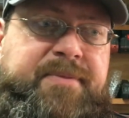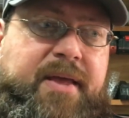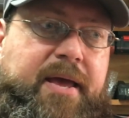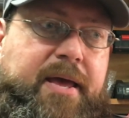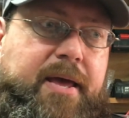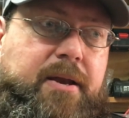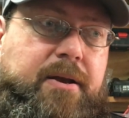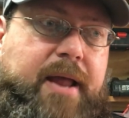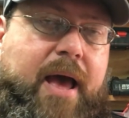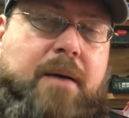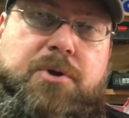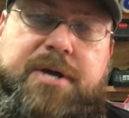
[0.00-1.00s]
and
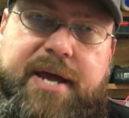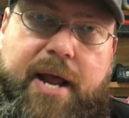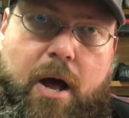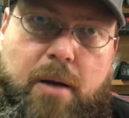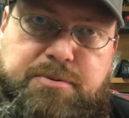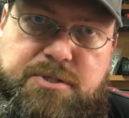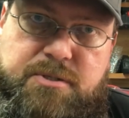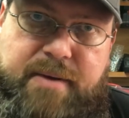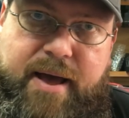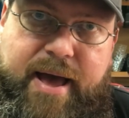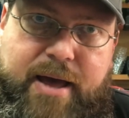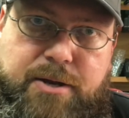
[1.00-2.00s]
now I'm looking at options
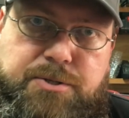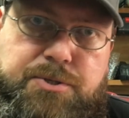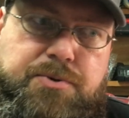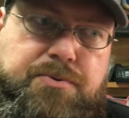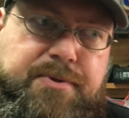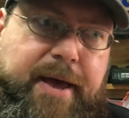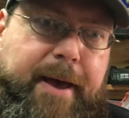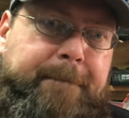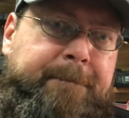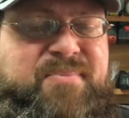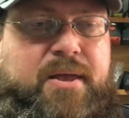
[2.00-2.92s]
about how to do that.